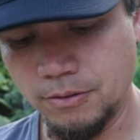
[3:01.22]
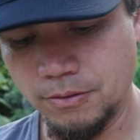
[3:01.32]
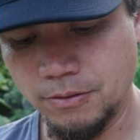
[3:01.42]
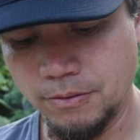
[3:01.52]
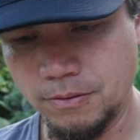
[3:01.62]

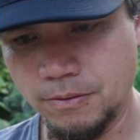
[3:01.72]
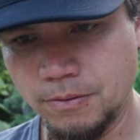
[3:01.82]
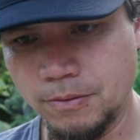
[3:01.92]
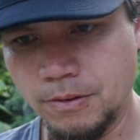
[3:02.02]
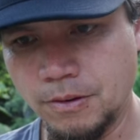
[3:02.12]

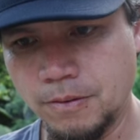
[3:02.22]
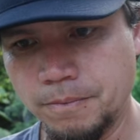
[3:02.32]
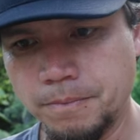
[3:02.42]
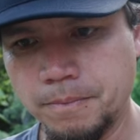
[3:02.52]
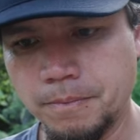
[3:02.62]

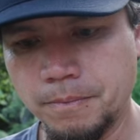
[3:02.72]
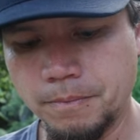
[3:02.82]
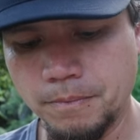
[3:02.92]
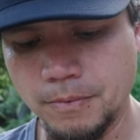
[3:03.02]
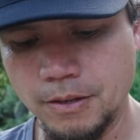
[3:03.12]

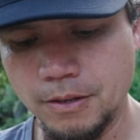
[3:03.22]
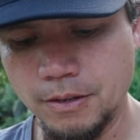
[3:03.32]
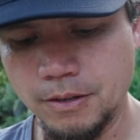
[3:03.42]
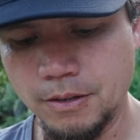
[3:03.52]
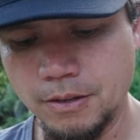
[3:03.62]

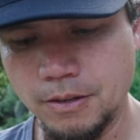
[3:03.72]
[no speech]